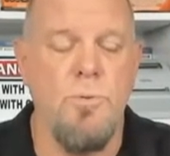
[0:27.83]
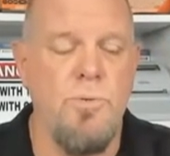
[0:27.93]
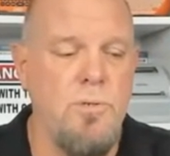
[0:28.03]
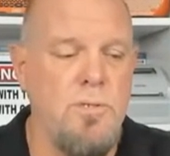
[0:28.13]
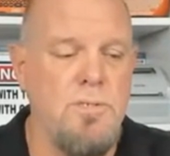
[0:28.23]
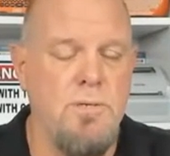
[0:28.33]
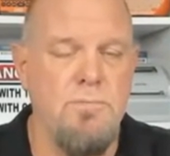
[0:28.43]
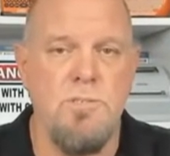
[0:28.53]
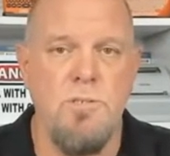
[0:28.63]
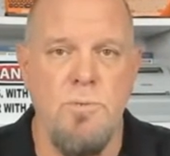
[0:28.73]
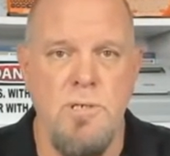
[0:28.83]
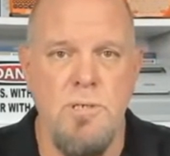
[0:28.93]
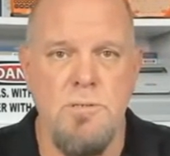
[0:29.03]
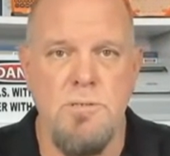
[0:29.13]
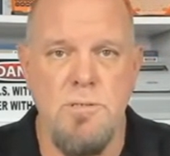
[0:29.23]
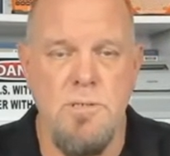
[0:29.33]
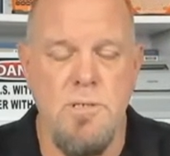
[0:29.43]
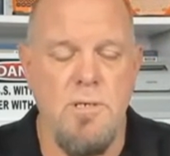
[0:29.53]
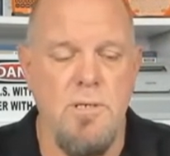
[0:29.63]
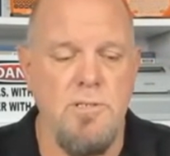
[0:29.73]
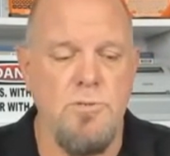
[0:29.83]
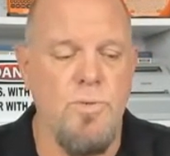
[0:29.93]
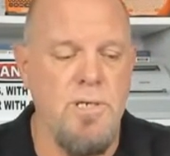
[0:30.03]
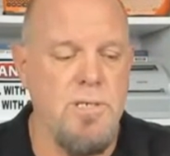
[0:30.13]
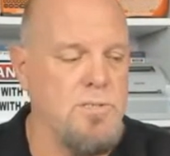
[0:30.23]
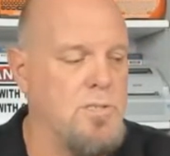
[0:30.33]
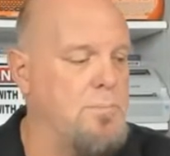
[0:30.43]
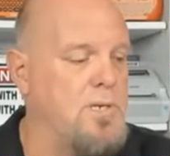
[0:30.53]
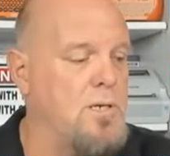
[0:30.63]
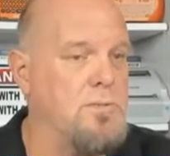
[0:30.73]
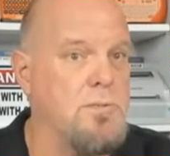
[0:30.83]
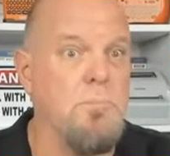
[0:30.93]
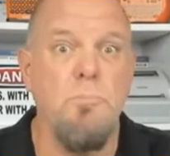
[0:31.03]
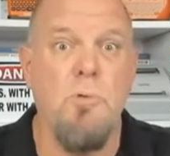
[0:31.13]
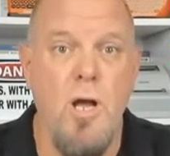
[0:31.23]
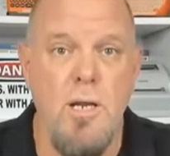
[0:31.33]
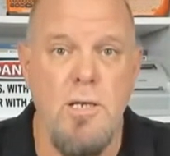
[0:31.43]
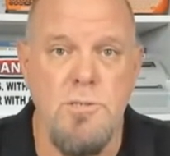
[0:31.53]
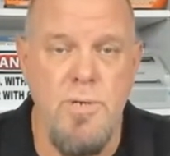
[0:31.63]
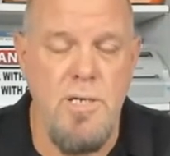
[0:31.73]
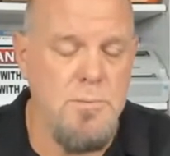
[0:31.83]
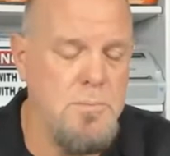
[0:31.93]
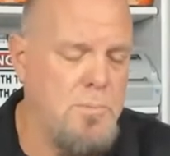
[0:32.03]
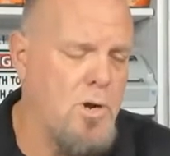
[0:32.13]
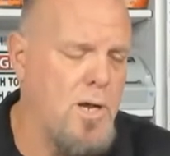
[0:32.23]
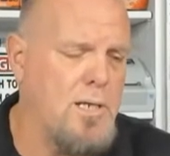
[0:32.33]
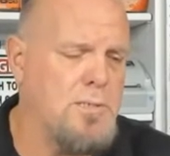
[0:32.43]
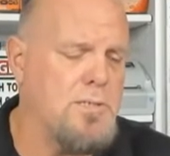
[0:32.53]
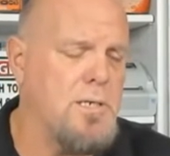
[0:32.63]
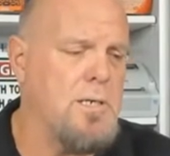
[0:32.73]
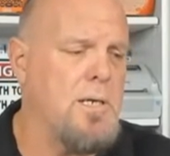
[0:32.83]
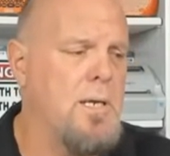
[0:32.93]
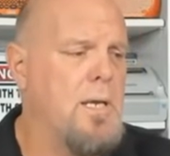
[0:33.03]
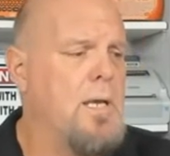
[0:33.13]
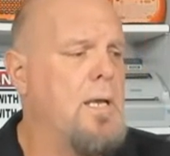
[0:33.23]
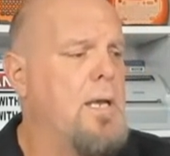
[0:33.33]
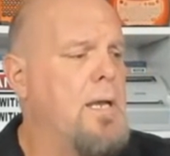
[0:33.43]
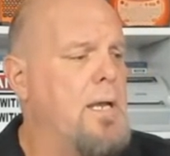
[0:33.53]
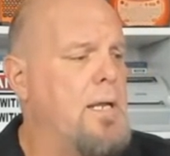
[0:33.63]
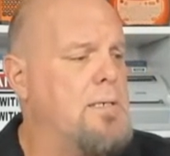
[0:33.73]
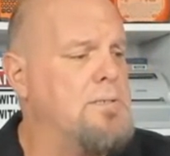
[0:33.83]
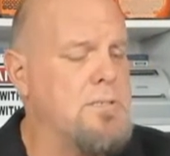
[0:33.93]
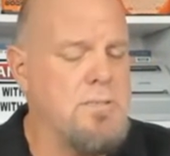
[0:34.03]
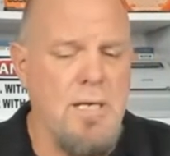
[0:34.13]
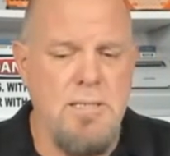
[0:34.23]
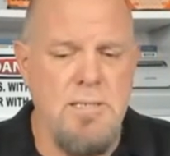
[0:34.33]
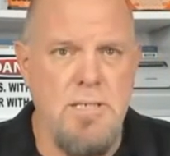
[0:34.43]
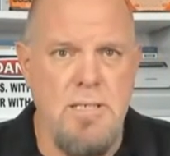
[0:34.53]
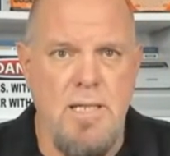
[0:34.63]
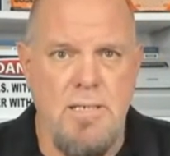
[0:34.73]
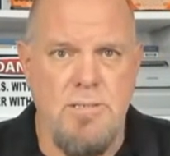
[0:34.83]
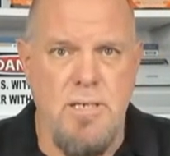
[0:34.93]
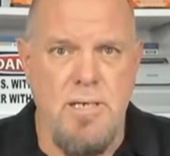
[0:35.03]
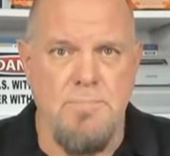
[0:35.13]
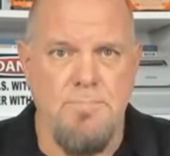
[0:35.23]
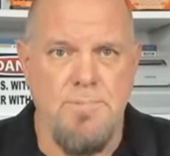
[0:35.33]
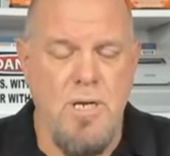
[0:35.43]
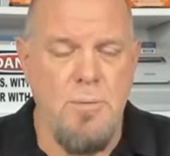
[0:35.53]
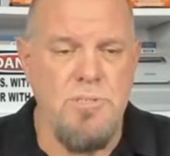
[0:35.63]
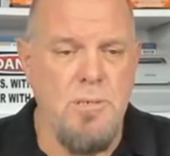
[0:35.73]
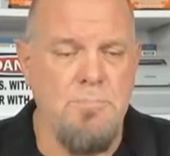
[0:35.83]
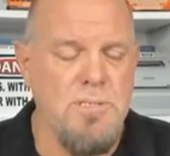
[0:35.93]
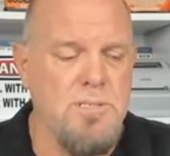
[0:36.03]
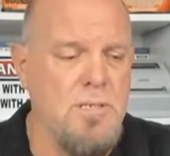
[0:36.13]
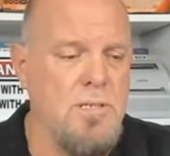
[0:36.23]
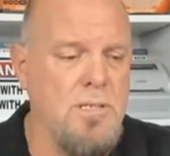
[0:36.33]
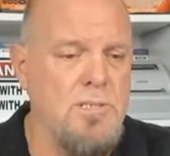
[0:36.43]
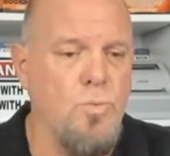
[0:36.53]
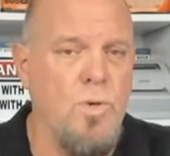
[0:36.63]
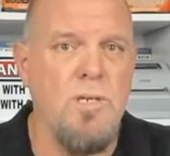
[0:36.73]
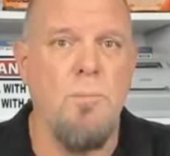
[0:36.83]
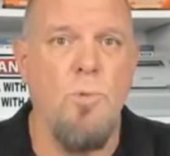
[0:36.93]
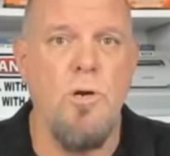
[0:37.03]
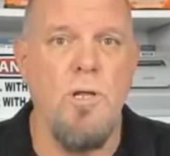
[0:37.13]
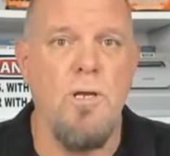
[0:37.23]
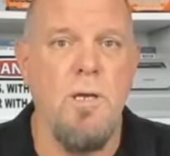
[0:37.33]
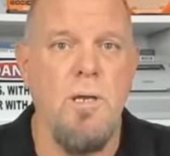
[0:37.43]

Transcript: So we do this every 2 weeks. This week is going to be on some new products. We've got some new products in. And I just got these in last night. So I was up until at least 1 a.m.